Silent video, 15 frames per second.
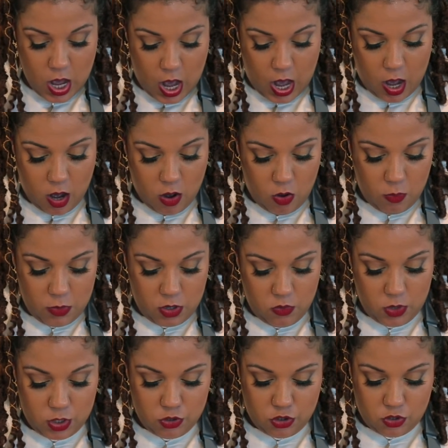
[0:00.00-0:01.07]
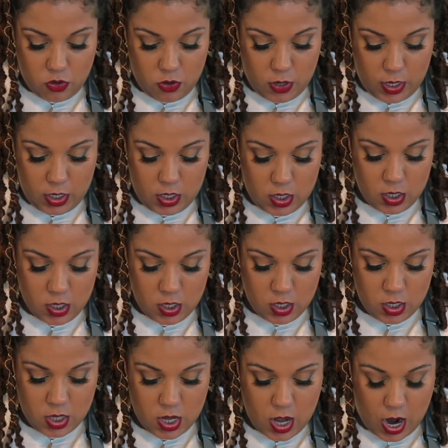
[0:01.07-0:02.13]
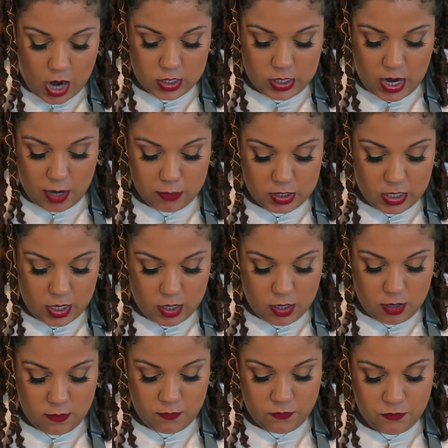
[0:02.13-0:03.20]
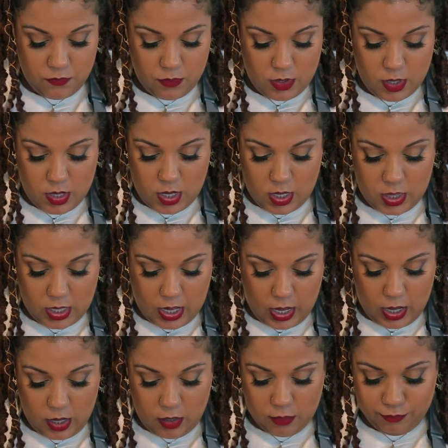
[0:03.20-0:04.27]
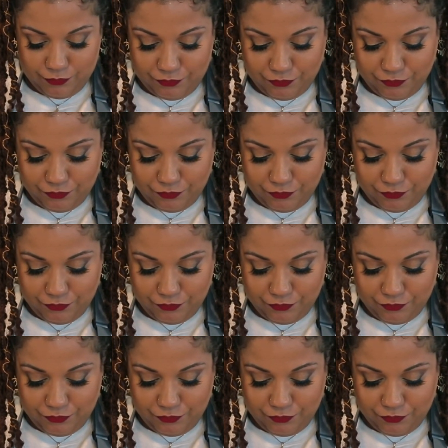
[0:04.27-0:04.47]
I hope you enjoyed our time together in the cake.